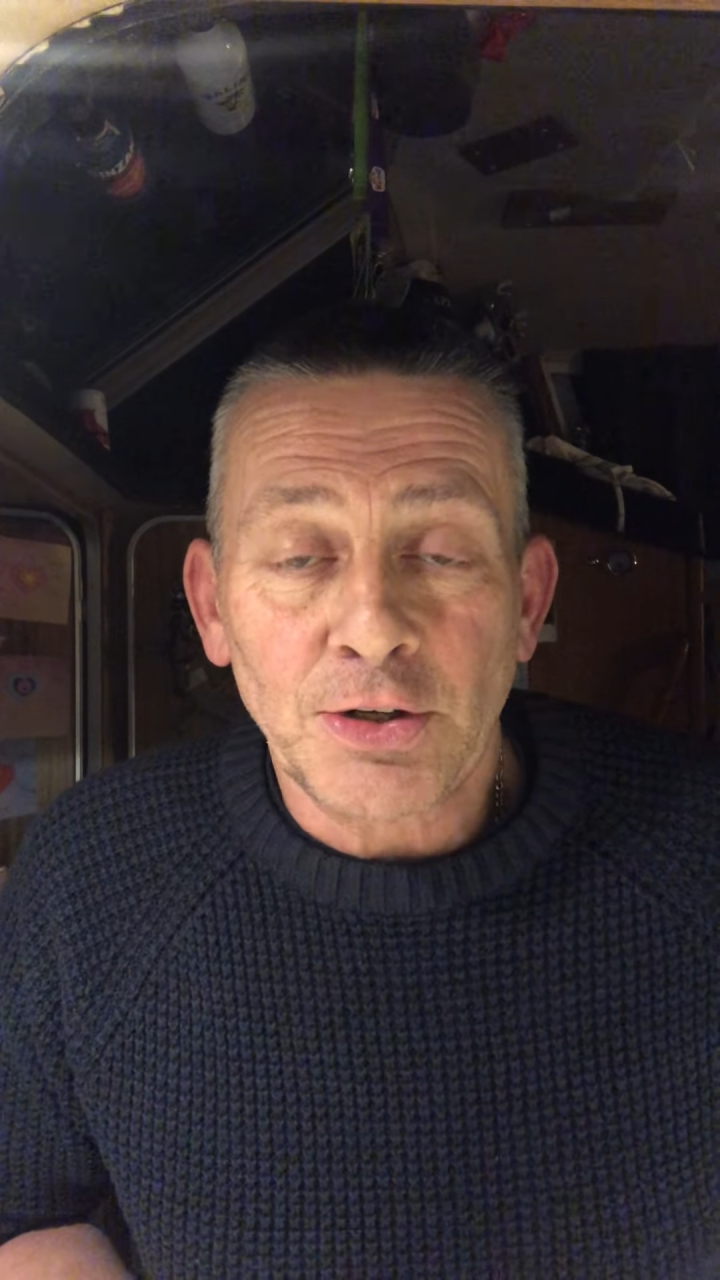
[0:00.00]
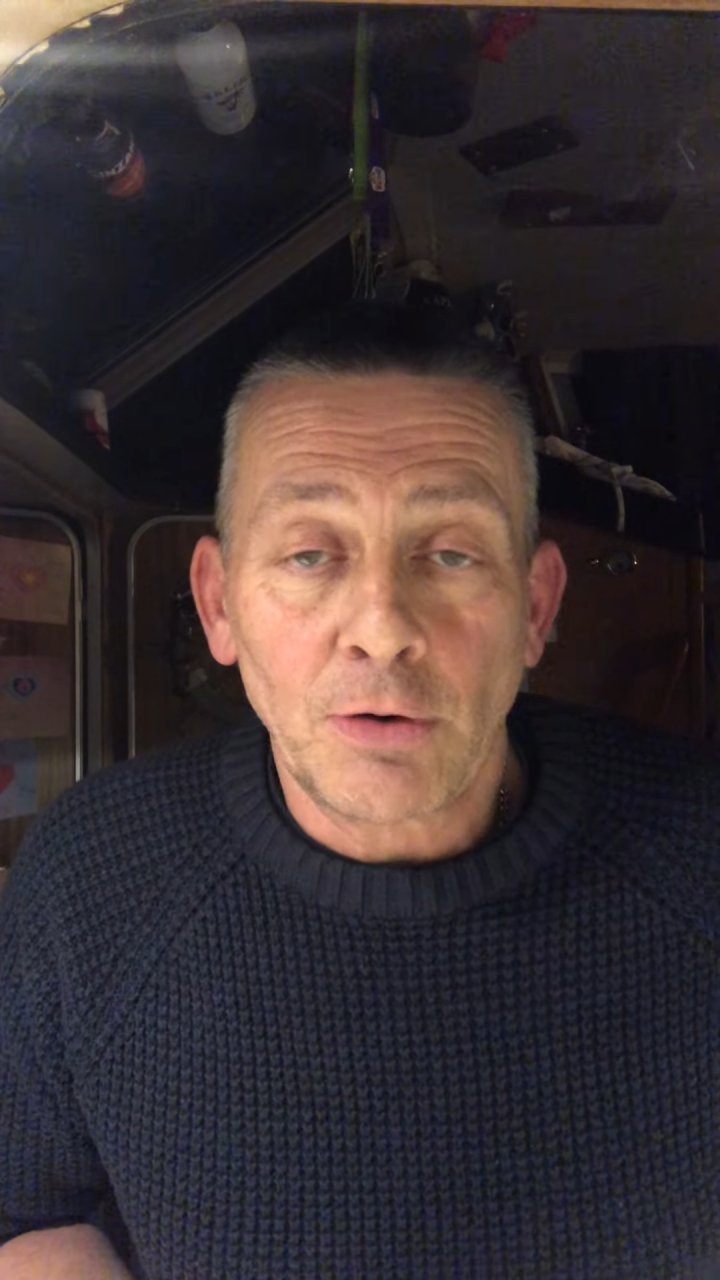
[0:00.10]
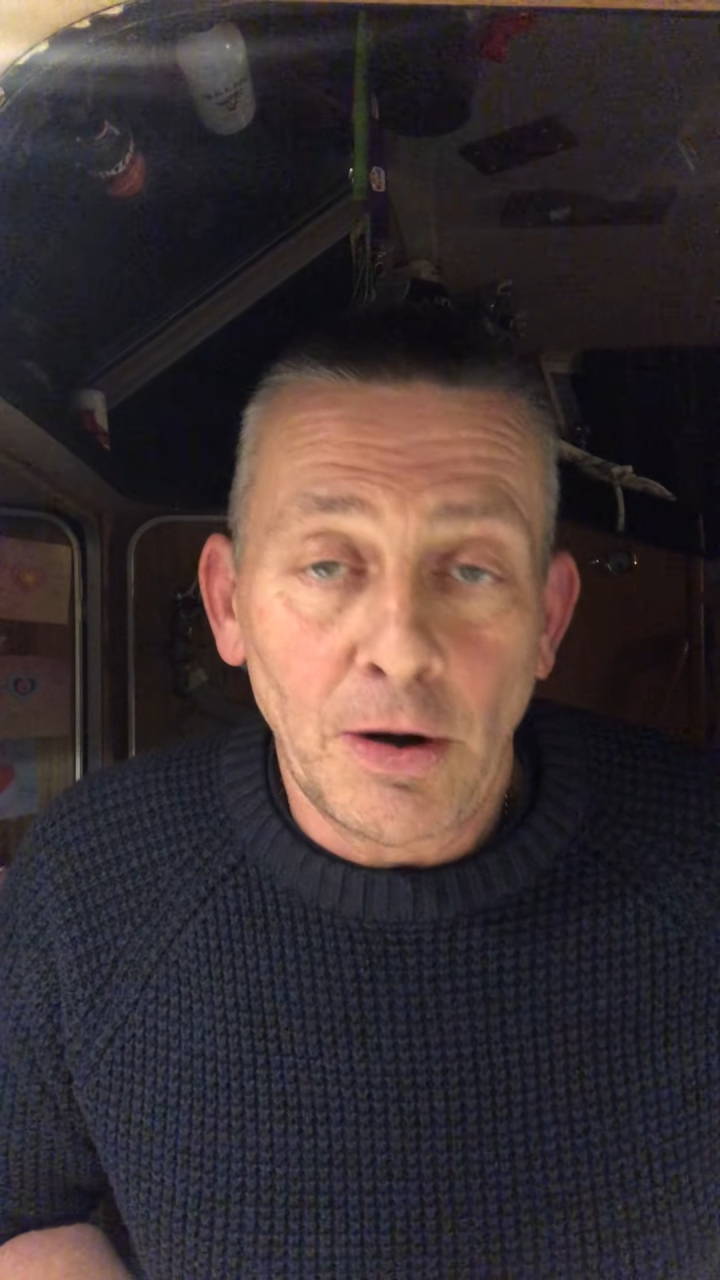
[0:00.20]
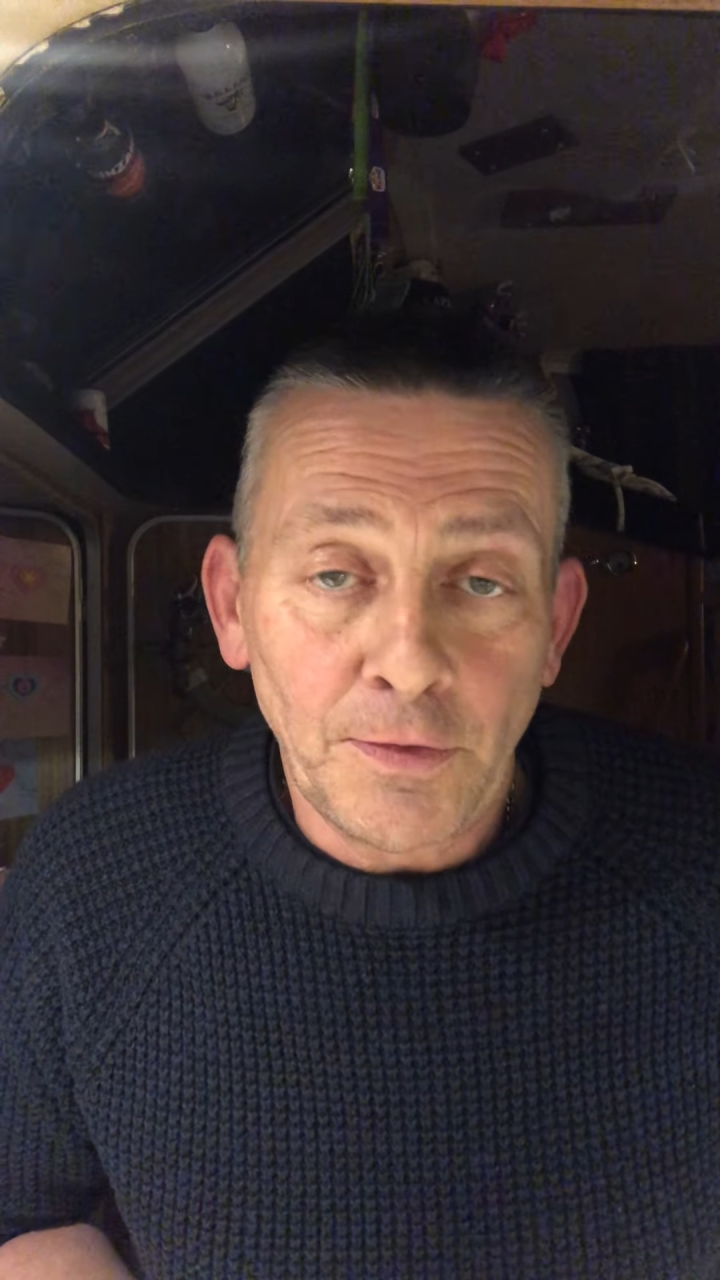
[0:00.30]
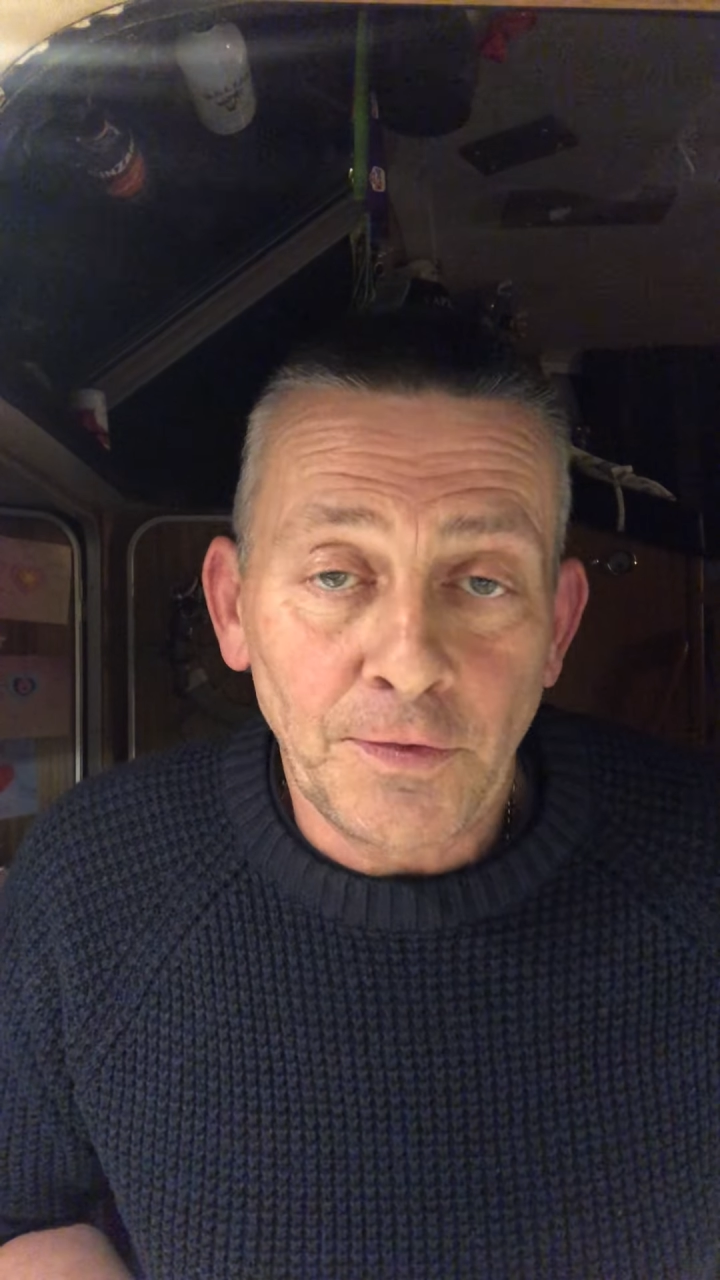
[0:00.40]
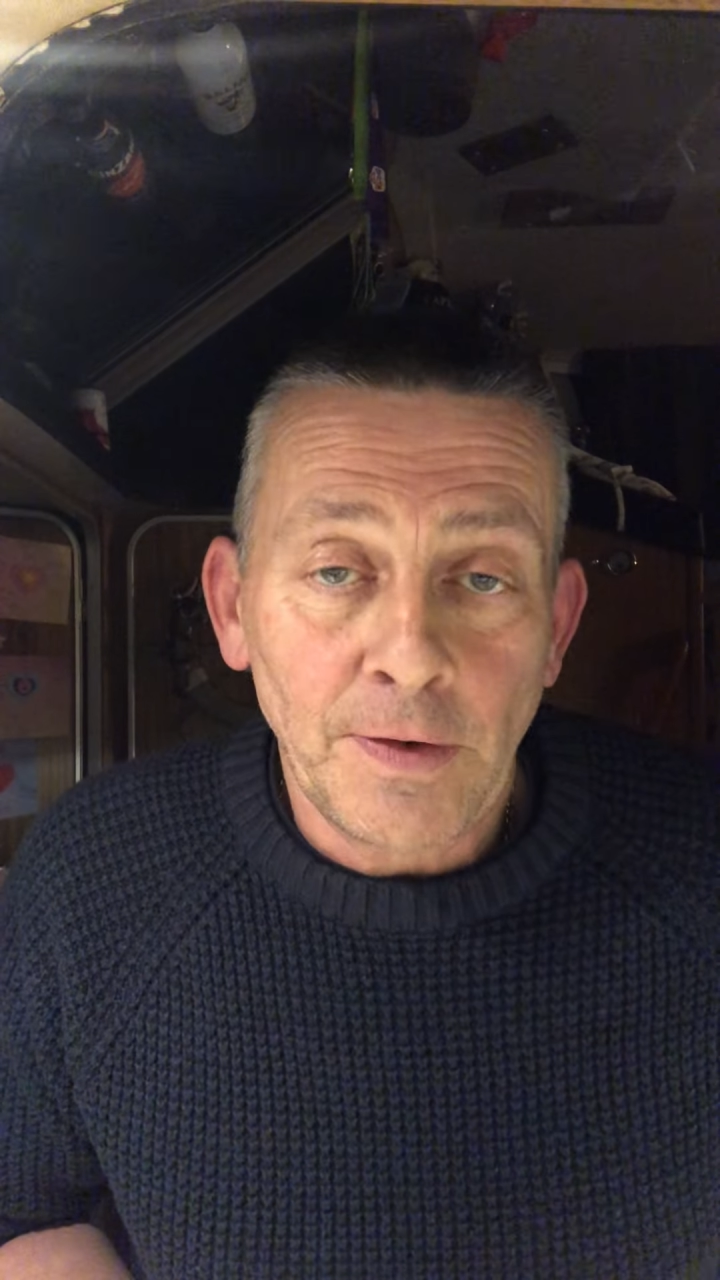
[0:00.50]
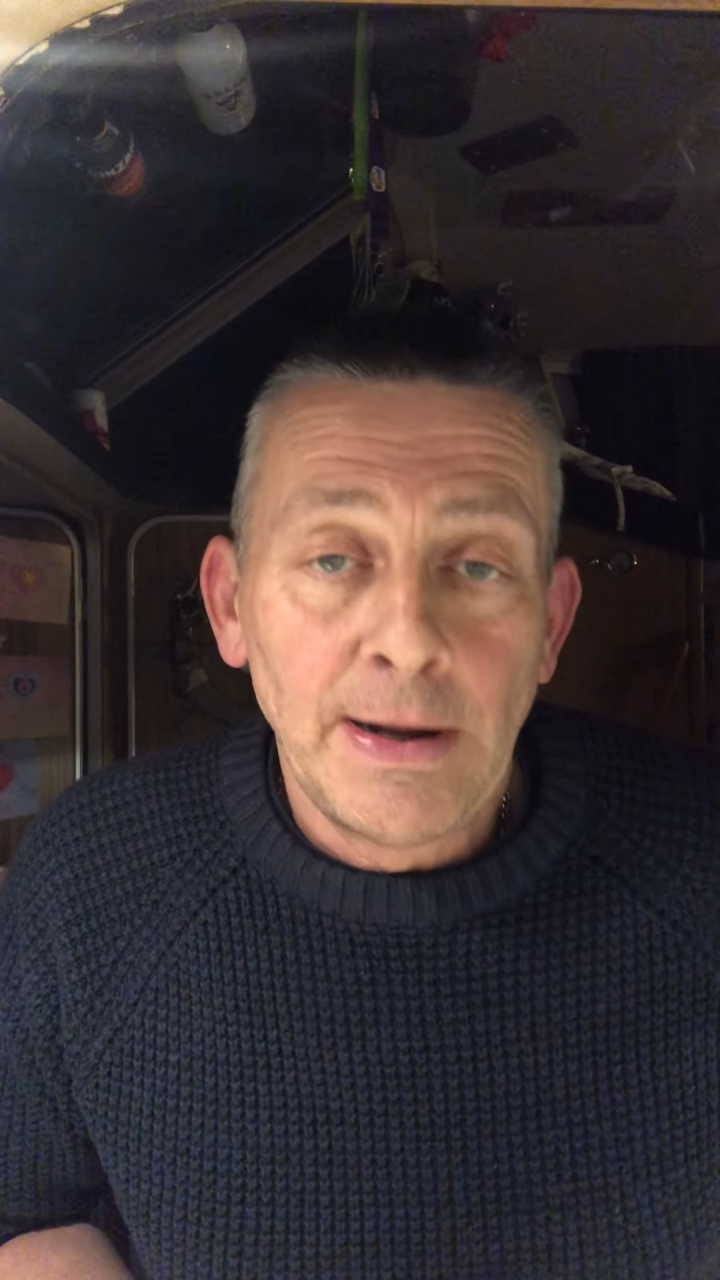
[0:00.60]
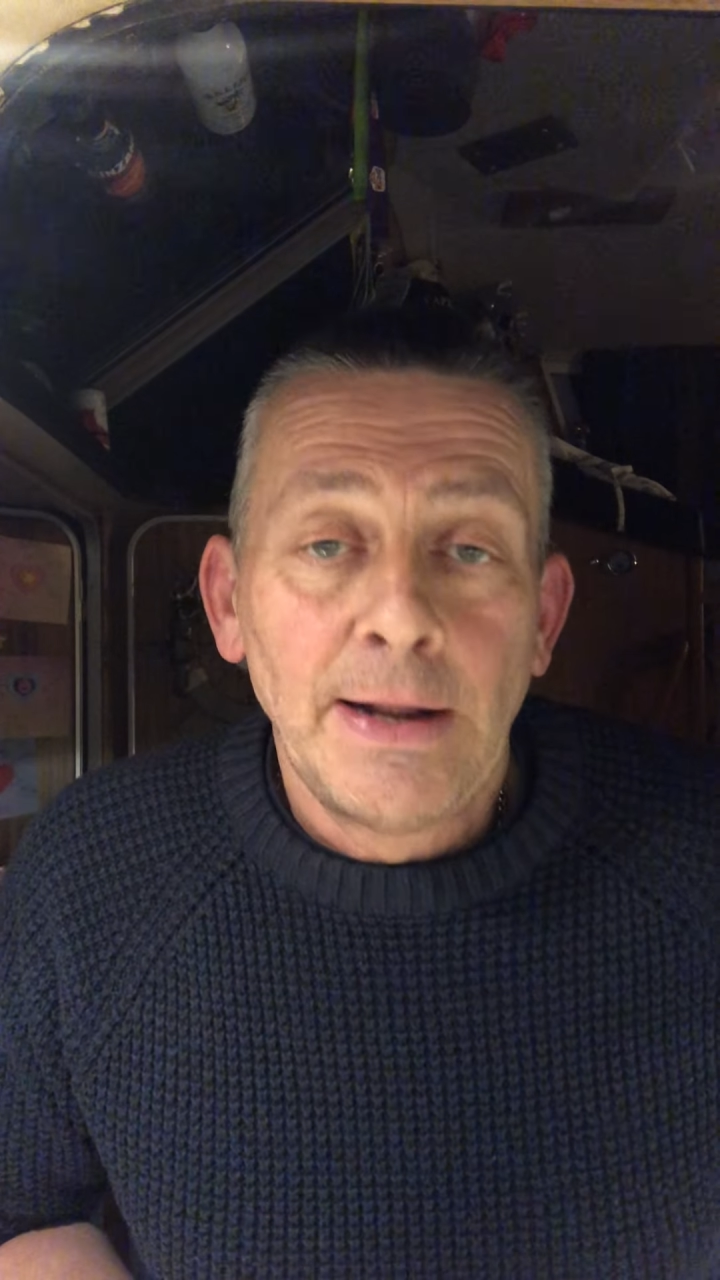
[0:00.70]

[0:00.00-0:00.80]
are off.